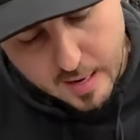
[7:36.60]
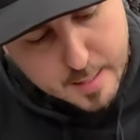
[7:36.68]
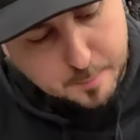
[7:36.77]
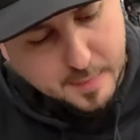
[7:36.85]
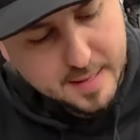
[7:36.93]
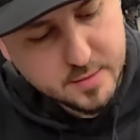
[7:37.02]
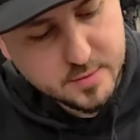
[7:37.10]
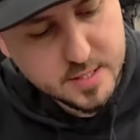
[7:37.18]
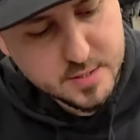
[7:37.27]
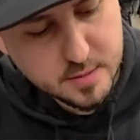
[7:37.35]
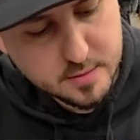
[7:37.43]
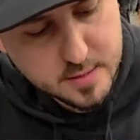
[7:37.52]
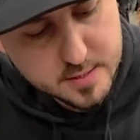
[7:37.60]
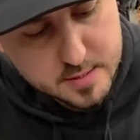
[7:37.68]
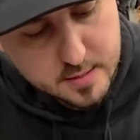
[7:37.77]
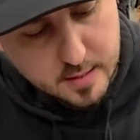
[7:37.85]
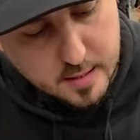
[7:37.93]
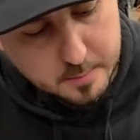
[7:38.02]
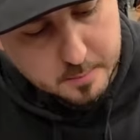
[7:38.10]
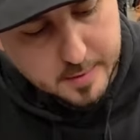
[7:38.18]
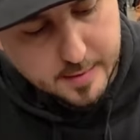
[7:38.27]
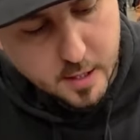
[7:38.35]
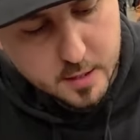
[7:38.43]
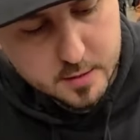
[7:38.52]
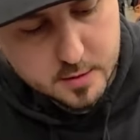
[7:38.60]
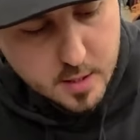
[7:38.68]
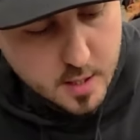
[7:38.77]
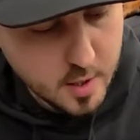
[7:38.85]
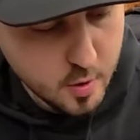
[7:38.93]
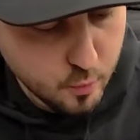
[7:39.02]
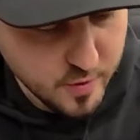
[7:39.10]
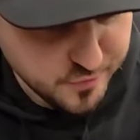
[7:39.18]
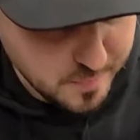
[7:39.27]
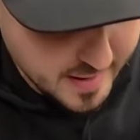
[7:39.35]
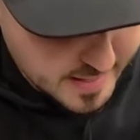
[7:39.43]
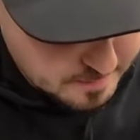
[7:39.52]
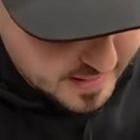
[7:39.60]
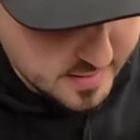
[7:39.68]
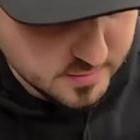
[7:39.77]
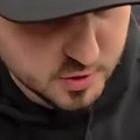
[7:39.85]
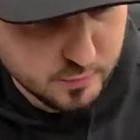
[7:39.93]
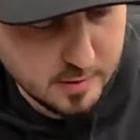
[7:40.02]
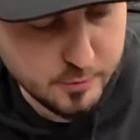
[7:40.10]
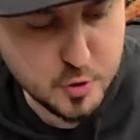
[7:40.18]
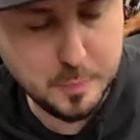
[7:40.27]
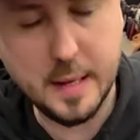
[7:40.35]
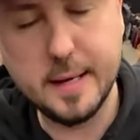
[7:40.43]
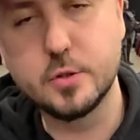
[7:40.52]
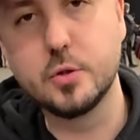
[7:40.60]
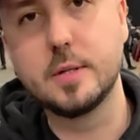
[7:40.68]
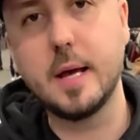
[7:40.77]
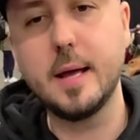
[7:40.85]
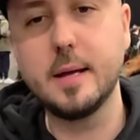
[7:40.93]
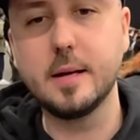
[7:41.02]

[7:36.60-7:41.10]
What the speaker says: I play tested this a lot with my mate as well, which played today.